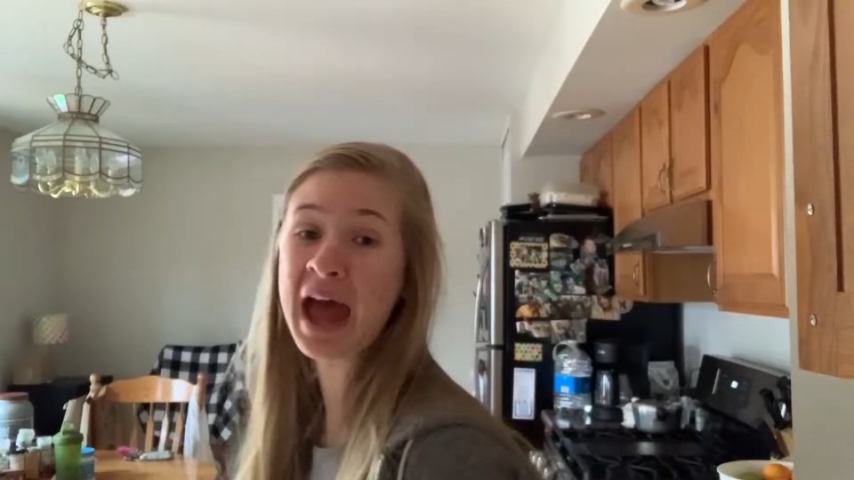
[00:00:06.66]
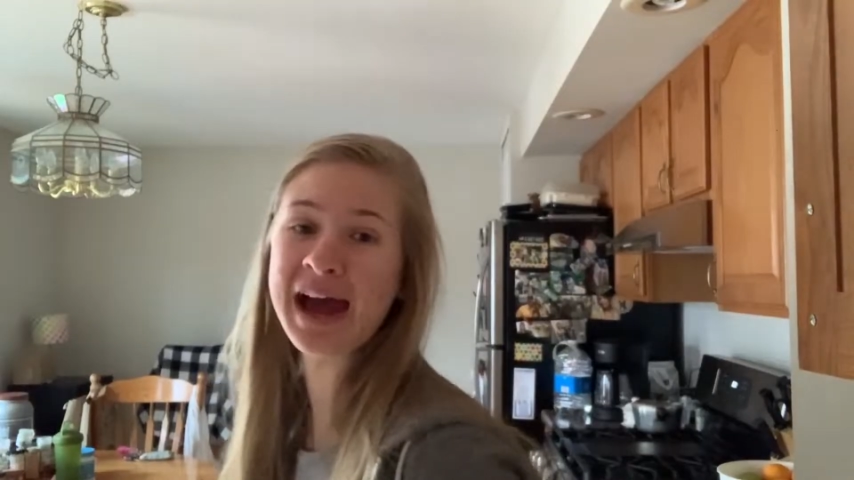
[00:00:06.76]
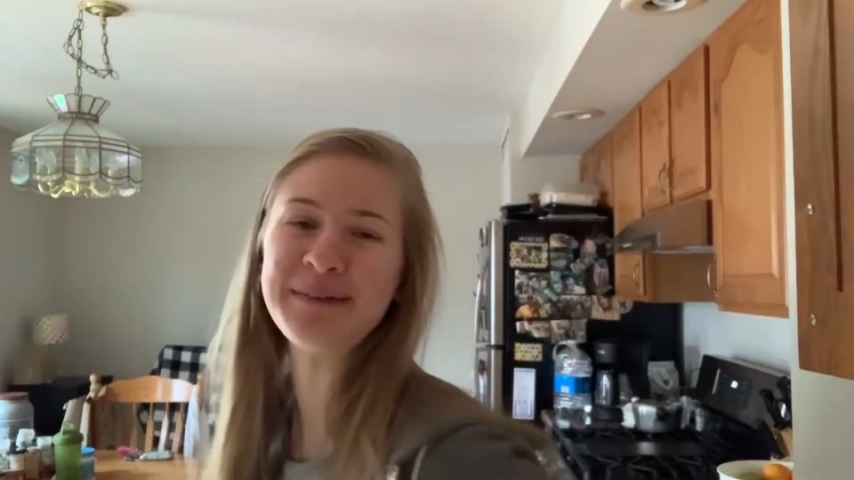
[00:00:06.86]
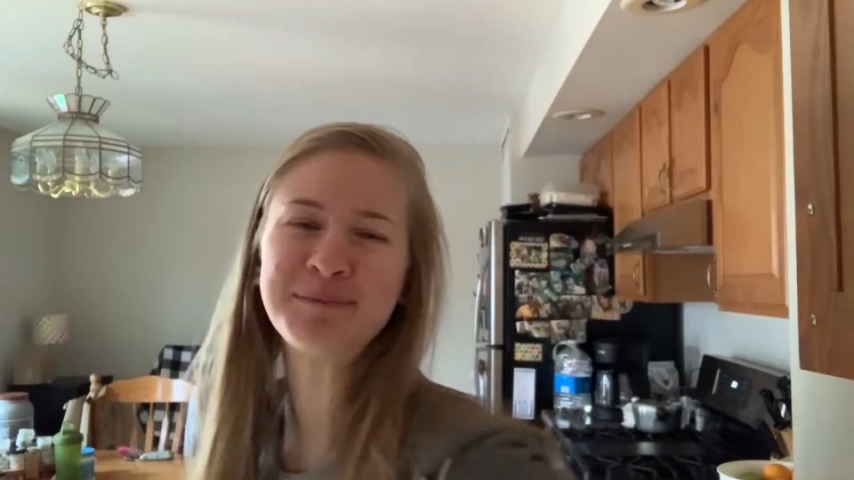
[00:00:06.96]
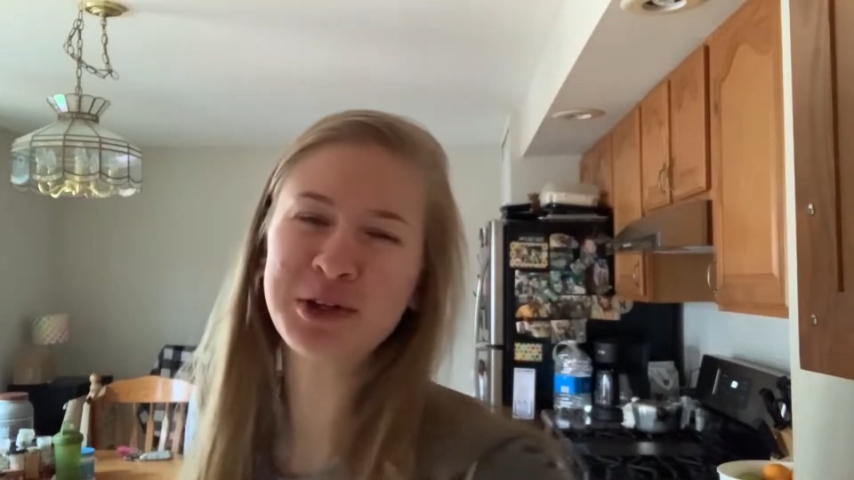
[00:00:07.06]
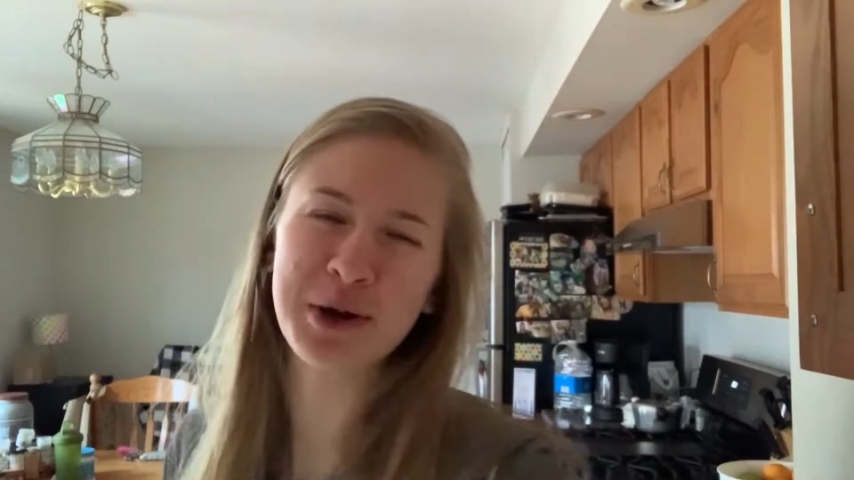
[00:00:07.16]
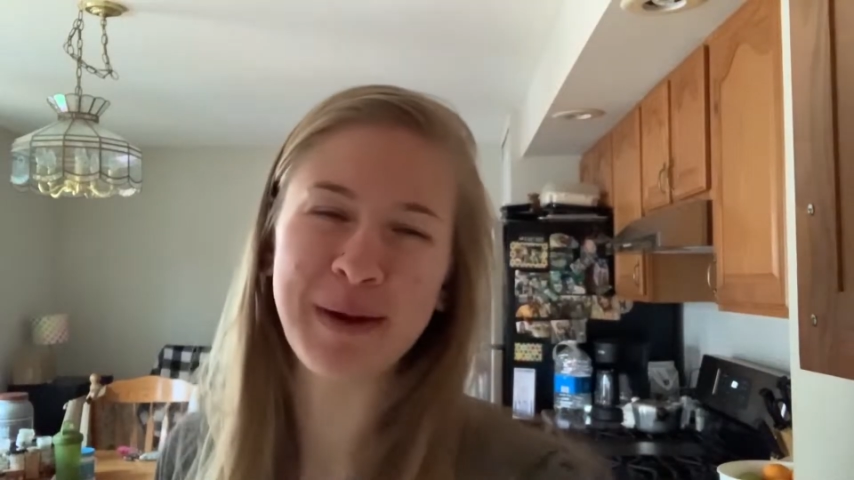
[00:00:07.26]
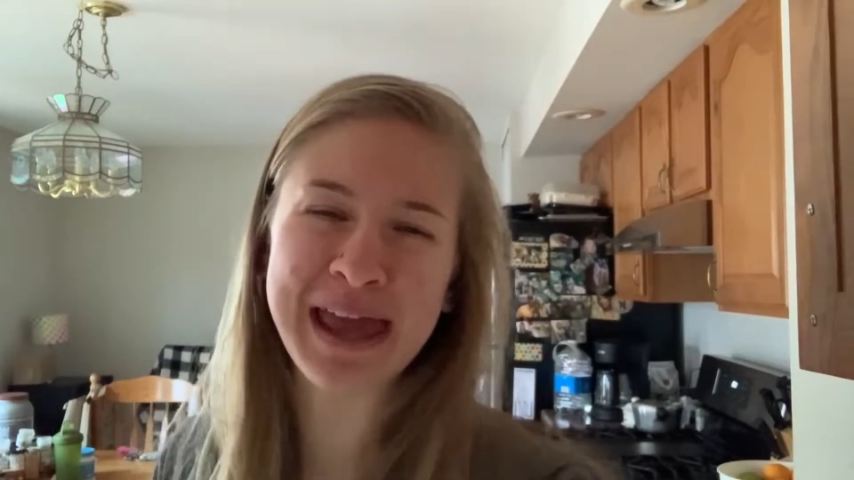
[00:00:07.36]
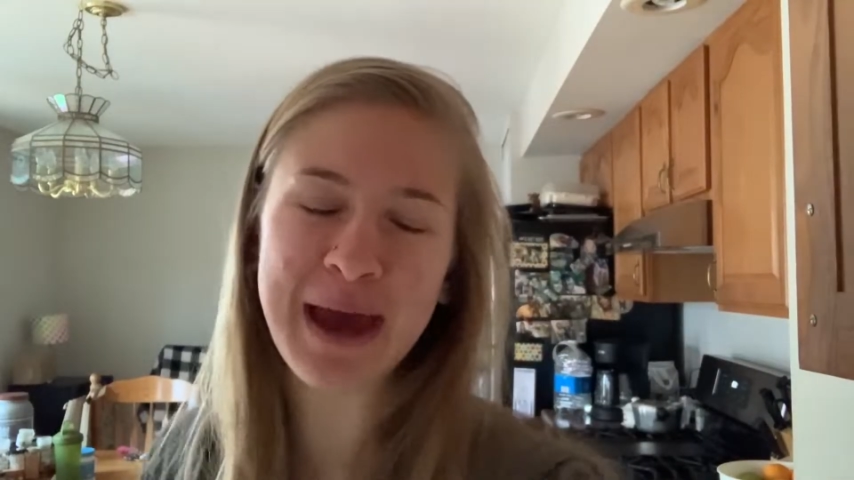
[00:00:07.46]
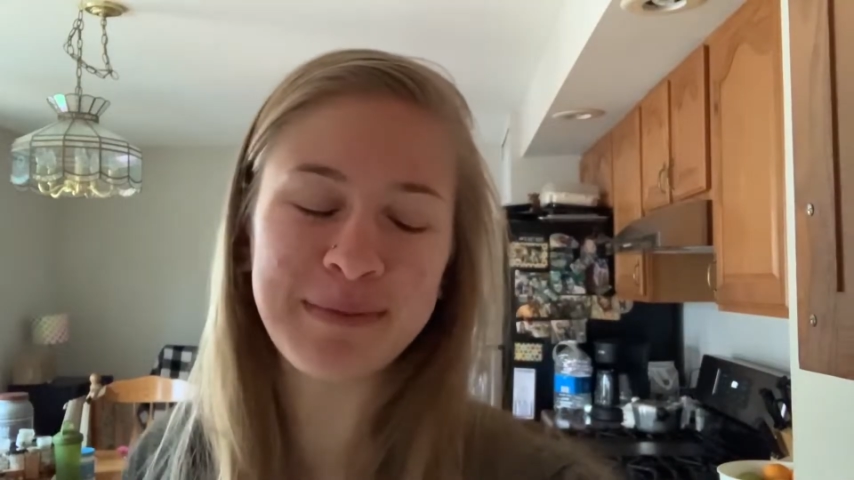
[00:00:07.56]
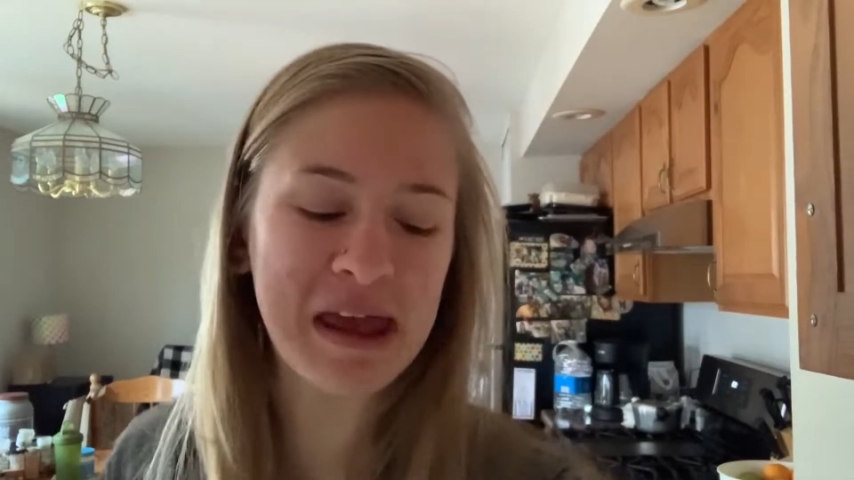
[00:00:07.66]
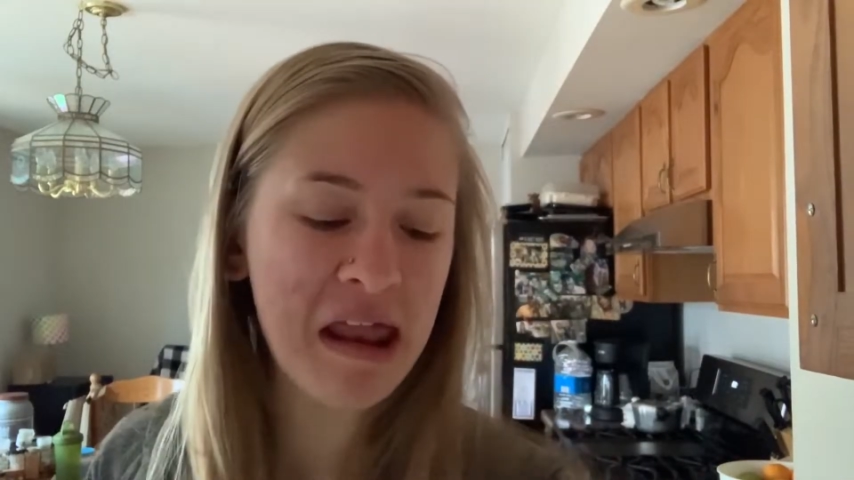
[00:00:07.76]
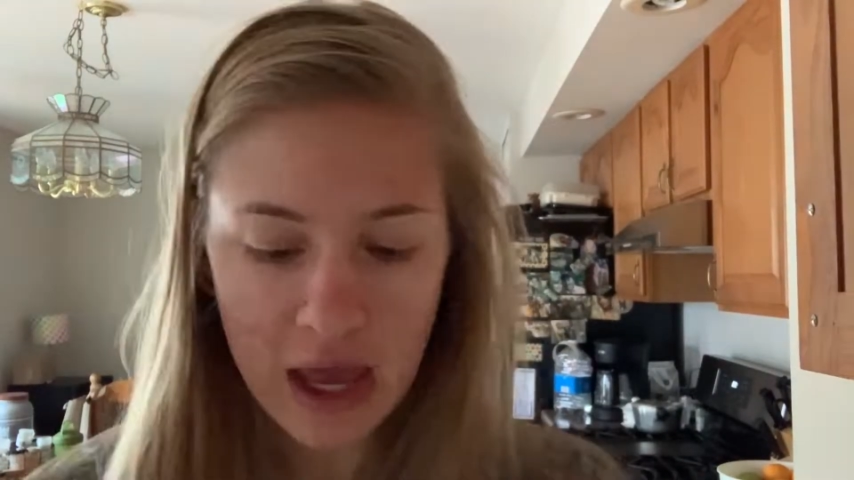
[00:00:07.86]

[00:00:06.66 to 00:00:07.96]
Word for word: Hi, you're in my cabinet.